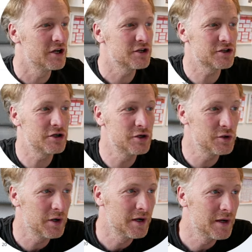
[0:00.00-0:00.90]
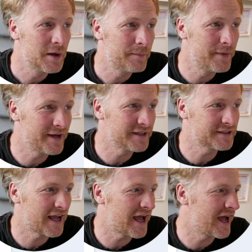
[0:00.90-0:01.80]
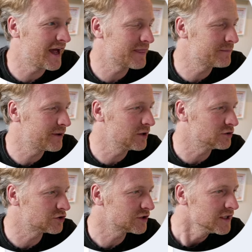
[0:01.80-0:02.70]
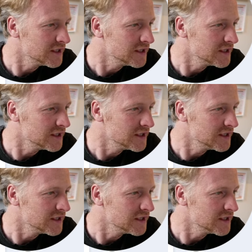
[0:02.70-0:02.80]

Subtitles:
2 minutes. They're at the post.